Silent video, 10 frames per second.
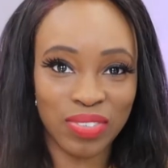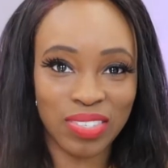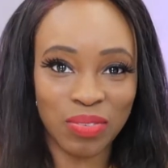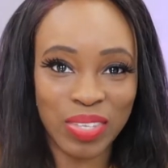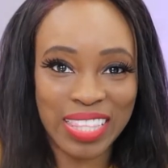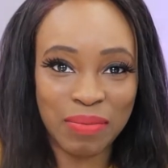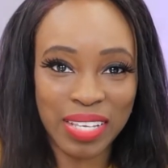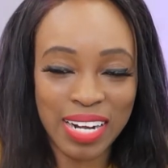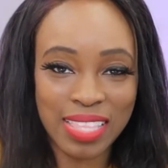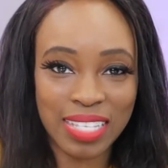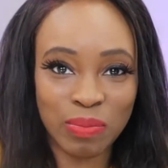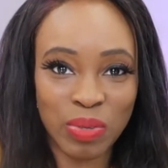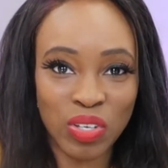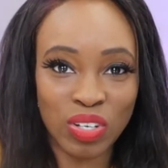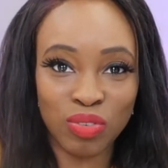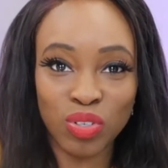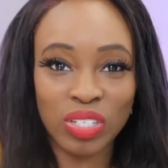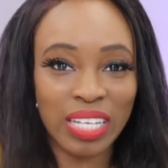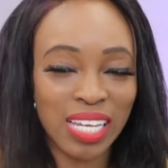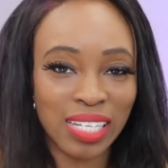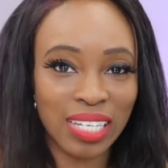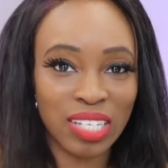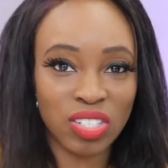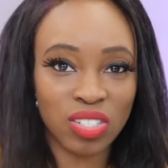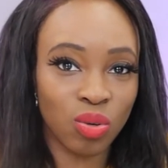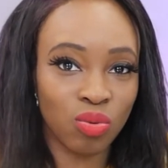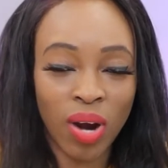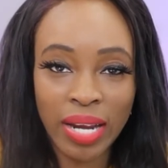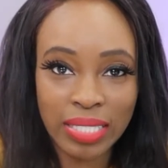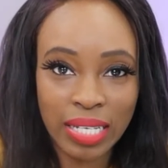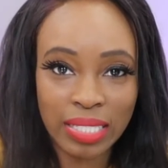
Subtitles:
So with something like this, it'd be good if you're good at English or writing